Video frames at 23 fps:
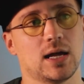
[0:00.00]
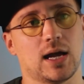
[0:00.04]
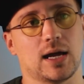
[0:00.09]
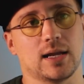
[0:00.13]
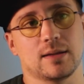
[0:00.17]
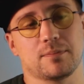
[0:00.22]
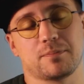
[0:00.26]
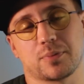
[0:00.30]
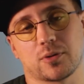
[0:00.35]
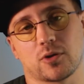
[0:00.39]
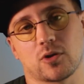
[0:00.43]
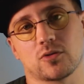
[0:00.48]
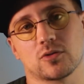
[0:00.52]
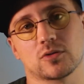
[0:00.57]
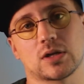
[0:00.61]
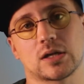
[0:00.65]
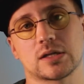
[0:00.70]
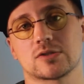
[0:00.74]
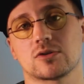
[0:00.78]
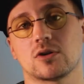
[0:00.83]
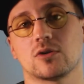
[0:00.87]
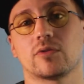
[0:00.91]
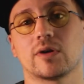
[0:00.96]
and a product
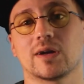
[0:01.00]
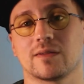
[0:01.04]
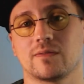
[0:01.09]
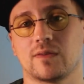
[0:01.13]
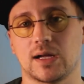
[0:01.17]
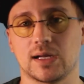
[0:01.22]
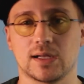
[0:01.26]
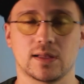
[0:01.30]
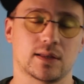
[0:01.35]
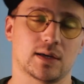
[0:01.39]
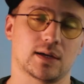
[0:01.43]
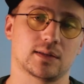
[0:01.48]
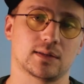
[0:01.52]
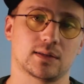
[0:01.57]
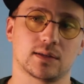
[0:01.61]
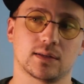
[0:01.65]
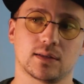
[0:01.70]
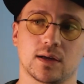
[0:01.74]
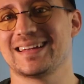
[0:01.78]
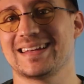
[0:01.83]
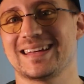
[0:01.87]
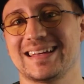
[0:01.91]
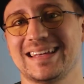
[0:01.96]
that is already
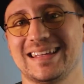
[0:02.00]
validated.